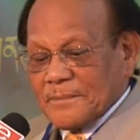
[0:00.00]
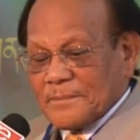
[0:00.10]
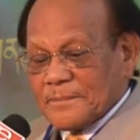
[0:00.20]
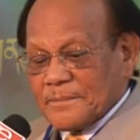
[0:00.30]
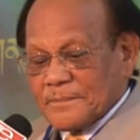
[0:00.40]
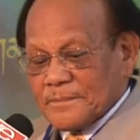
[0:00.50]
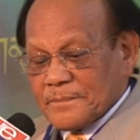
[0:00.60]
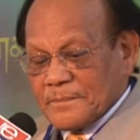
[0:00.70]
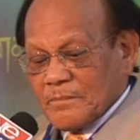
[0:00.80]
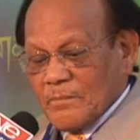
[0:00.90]

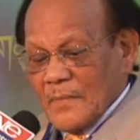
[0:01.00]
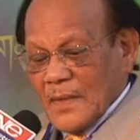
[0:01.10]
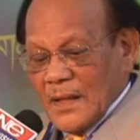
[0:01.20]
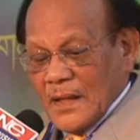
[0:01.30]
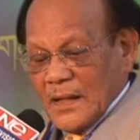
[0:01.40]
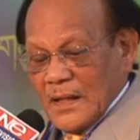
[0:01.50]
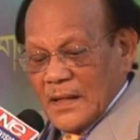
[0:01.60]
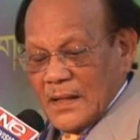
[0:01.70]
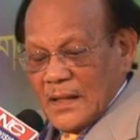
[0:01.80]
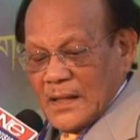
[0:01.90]

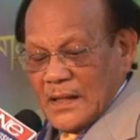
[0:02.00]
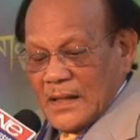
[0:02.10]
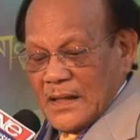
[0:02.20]
(silence)